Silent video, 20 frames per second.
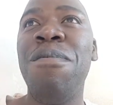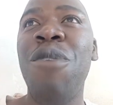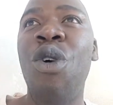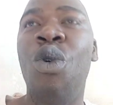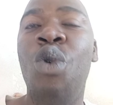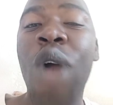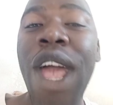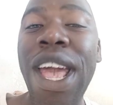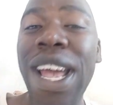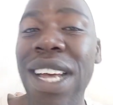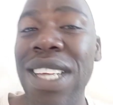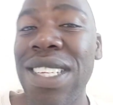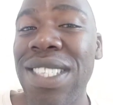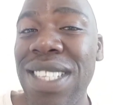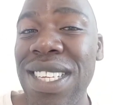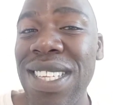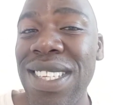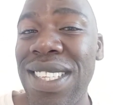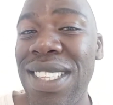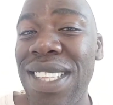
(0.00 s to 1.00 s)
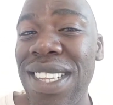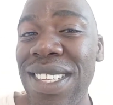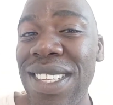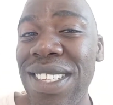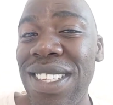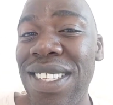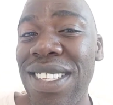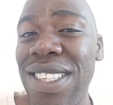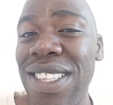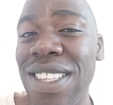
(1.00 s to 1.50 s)
wear resistant,
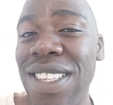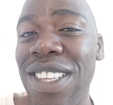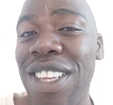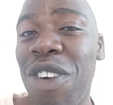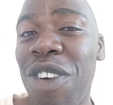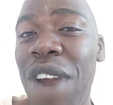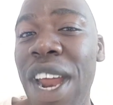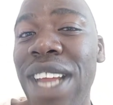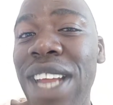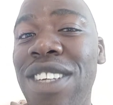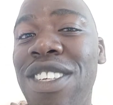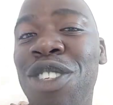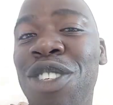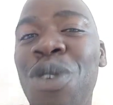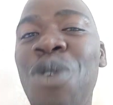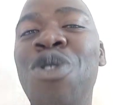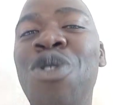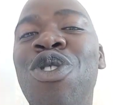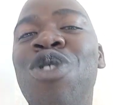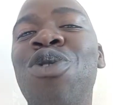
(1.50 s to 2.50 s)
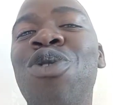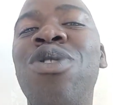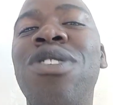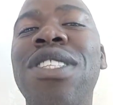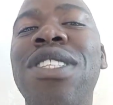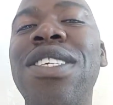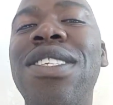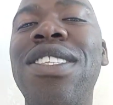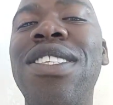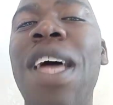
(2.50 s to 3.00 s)
right? So you use
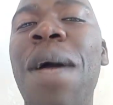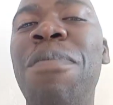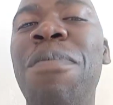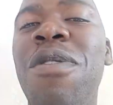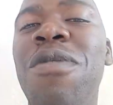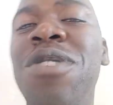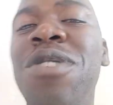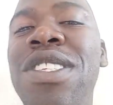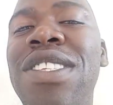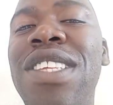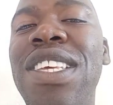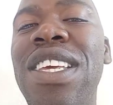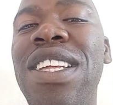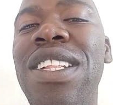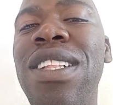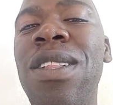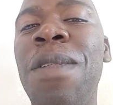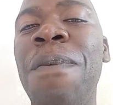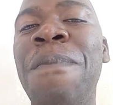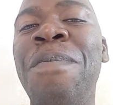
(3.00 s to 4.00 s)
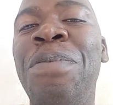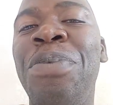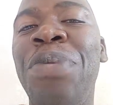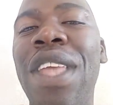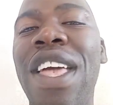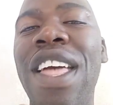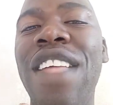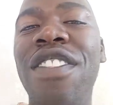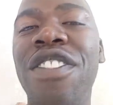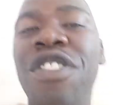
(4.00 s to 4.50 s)
this type of steel
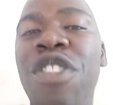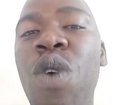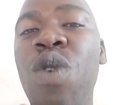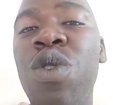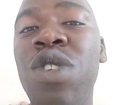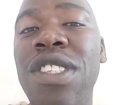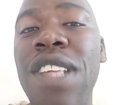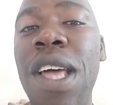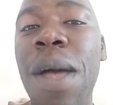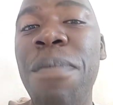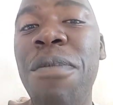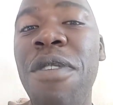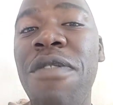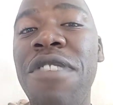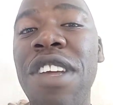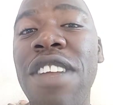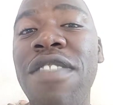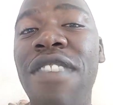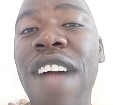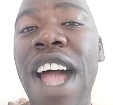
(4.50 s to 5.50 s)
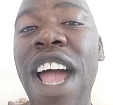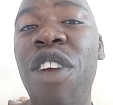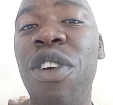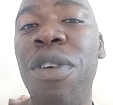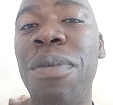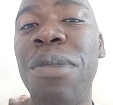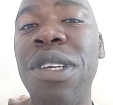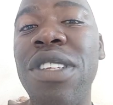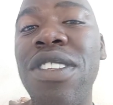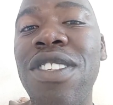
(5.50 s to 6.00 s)
in those type of
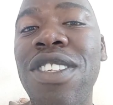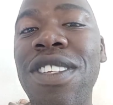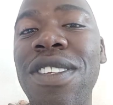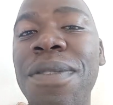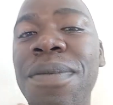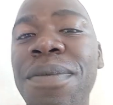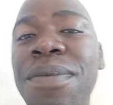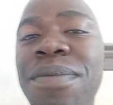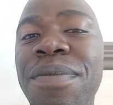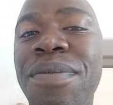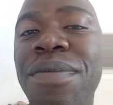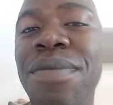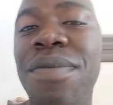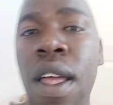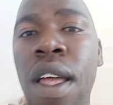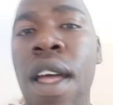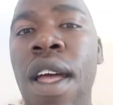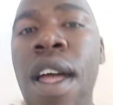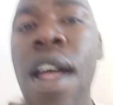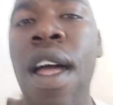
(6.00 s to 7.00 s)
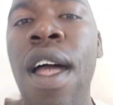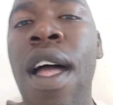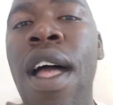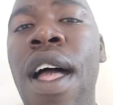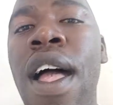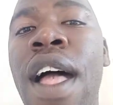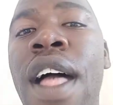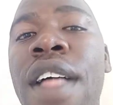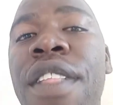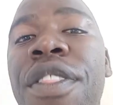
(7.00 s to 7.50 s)
environments.
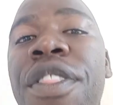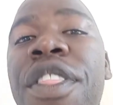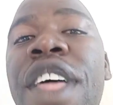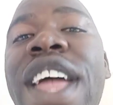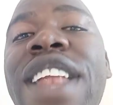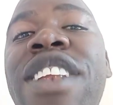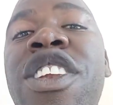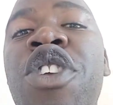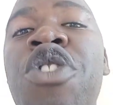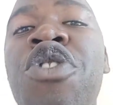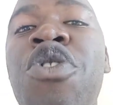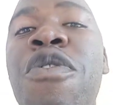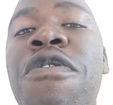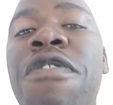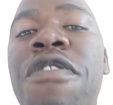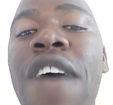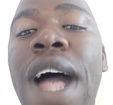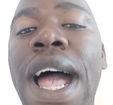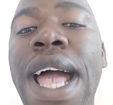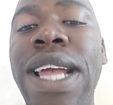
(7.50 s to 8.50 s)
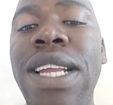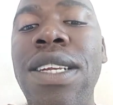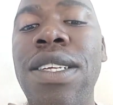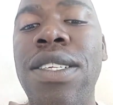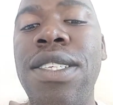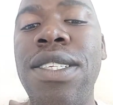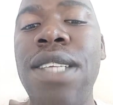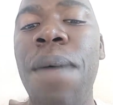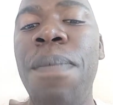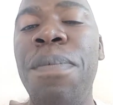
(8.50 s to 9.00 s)
Then you find
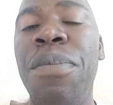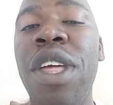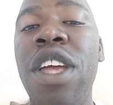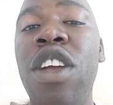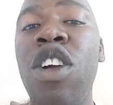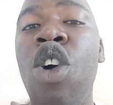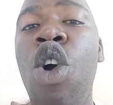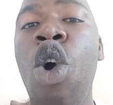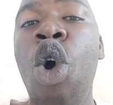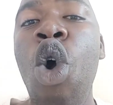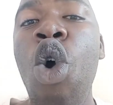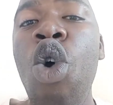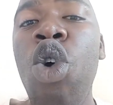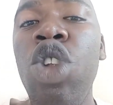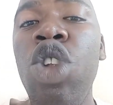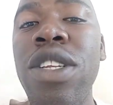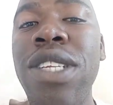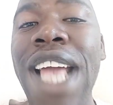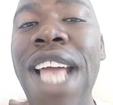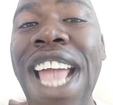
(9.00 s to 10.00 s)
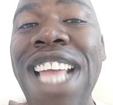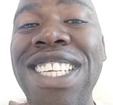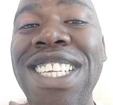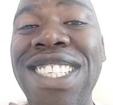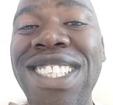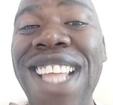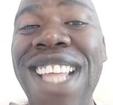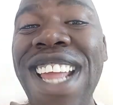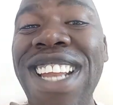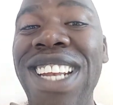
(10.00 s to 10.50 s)
something called a
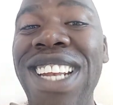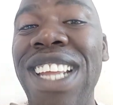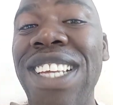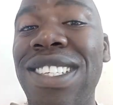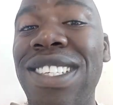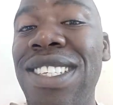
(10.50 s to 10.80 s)
stainless